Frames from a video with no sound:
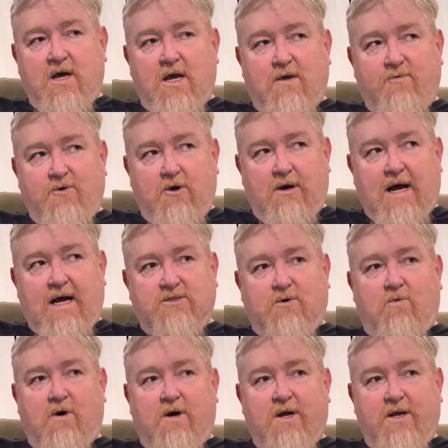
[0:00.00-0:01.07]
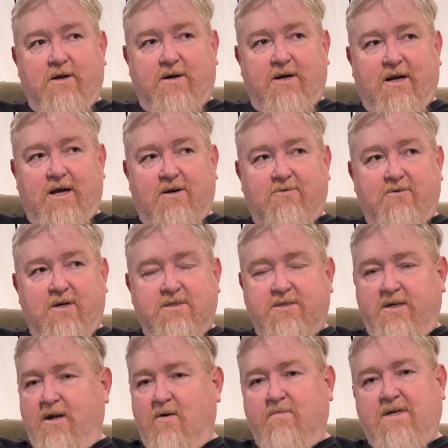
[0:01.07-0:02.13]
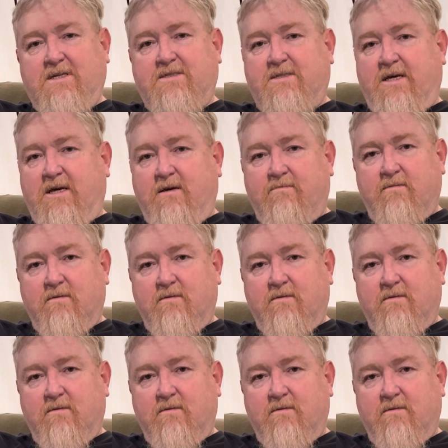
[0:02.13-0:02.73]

If you guys are working on electricity, don't be Steve.